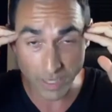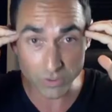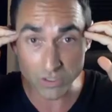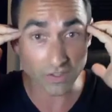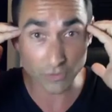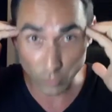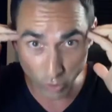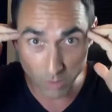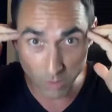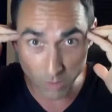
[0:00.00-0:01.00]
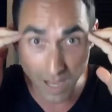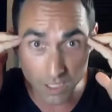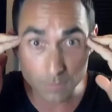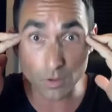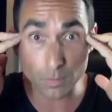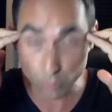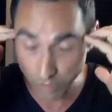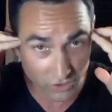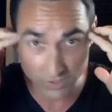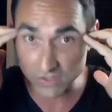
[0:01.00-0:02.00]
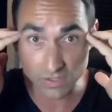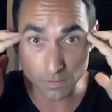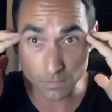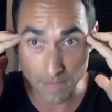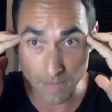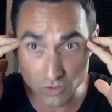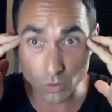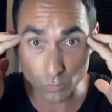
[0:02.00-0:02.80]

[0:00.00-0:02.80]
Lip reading: which is extremely valuable, precious mental